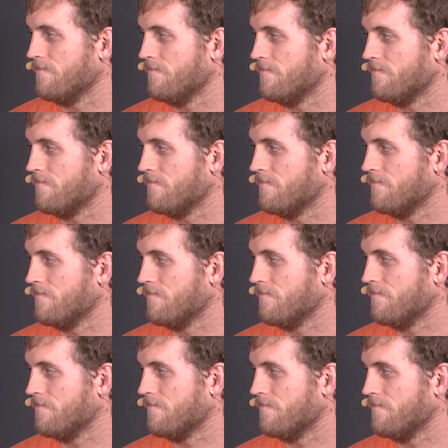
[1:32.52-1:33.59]

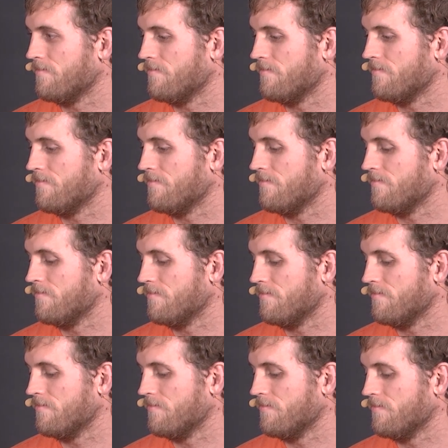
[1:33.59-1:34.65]

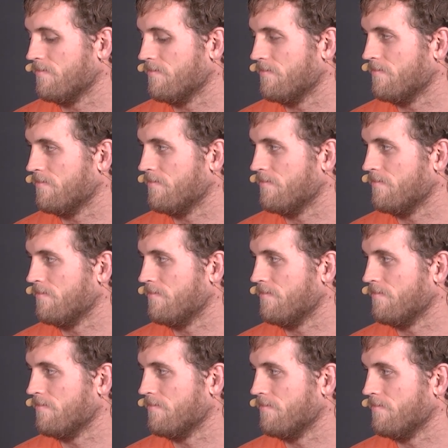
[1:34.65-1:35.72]

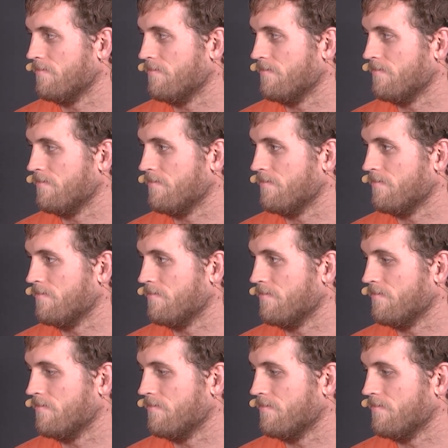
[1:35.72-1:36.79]

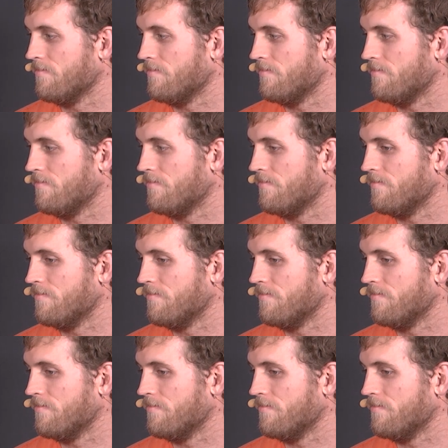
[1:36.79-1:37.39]
(not speaking)